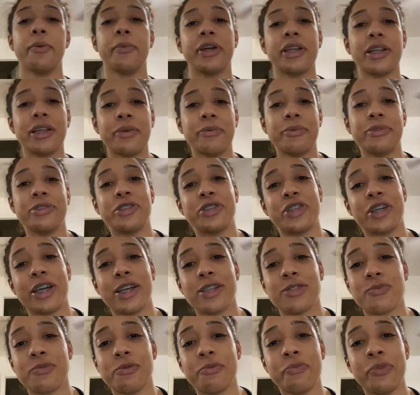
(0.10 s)
my name is
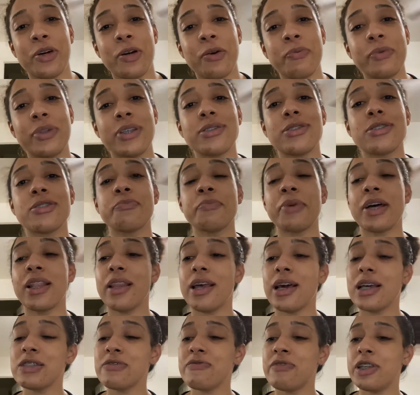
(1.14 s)
Jasmine Pope. This is my
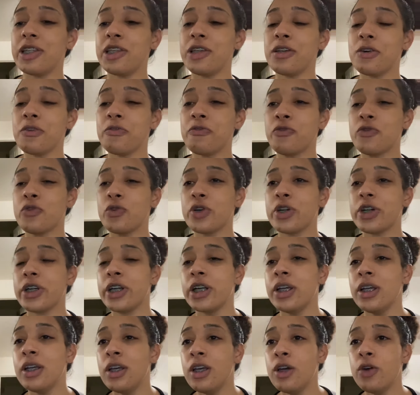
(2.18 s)
last video for
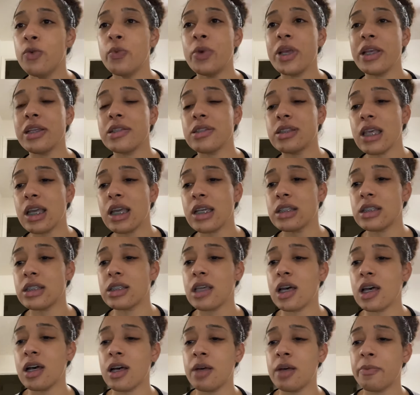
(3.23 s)
week 6.
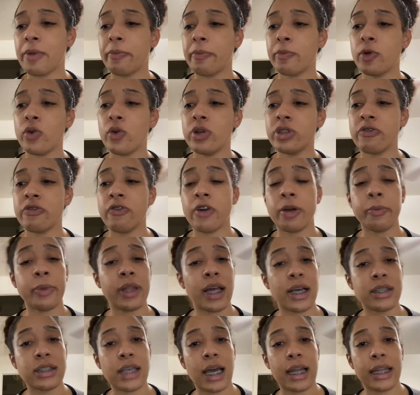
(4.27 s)
I'm going to
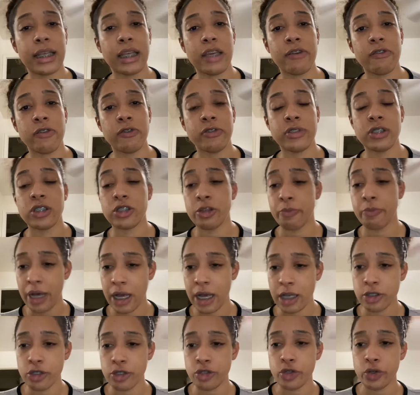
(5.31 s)
verbalize how to give a
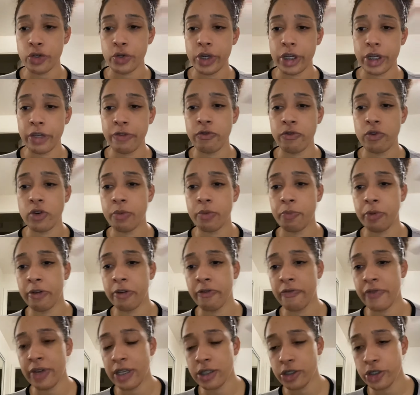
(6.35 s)
suppository for
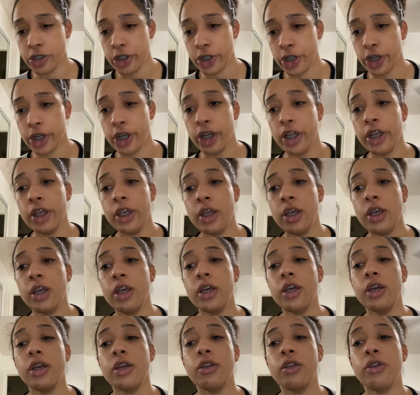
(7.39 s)
Professor
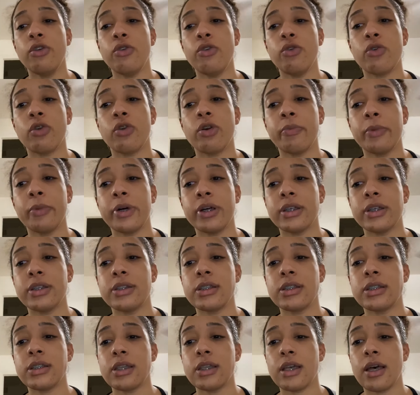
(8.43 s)

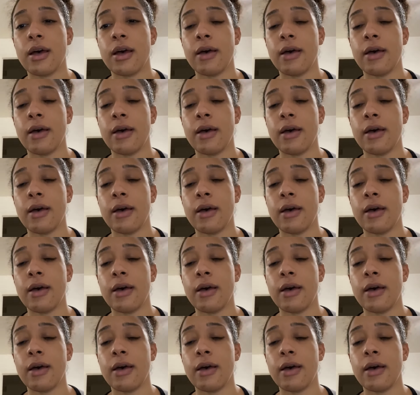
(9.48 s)
Norma's